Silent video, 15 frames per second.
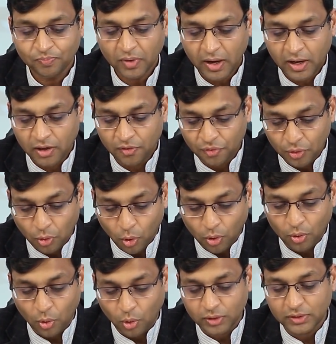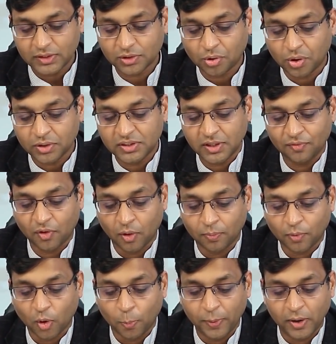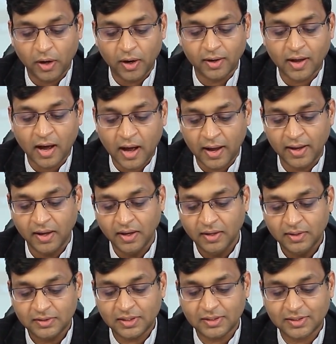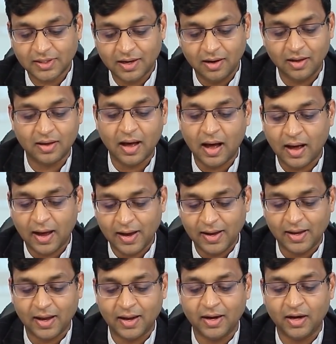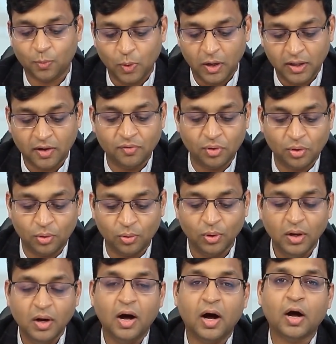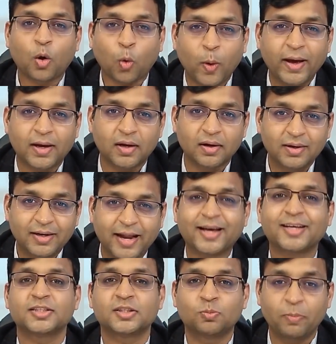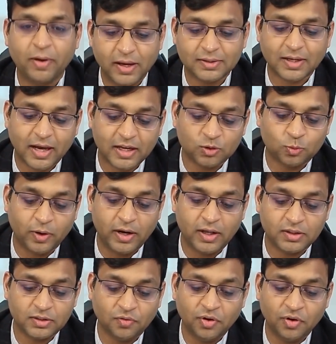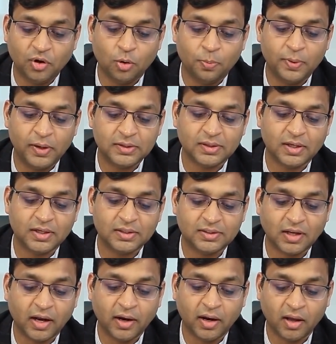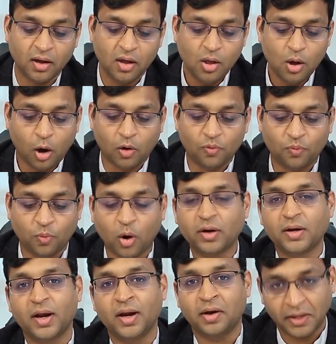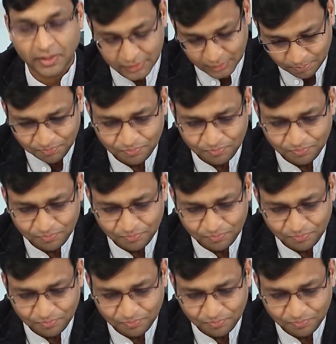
and if you don't know this concept of open at high, just click I and it will give you a quick text-based as well as video-based understanding of what it is.